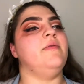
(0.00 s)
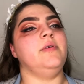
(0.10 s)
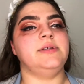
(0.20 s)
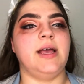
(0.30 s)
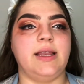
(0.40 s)
Real
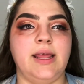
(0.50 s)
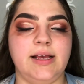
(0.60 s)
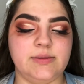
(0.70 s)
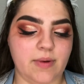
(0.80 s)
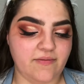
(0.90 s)

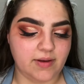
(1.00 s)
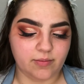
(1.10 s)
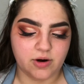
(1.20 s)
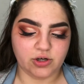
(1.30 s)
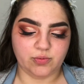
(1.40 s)
Techniques buffing
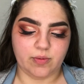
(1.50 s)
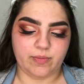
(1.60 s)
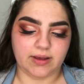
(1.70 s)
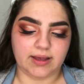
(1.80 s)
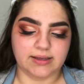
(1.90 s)
brush, we're
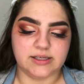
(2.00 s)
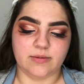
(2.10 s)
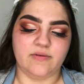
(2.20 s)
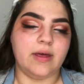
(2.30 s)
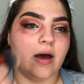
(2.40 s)
picking some
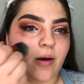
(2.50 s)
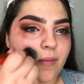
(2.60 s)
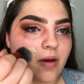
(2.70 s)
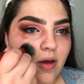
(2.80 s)
of that up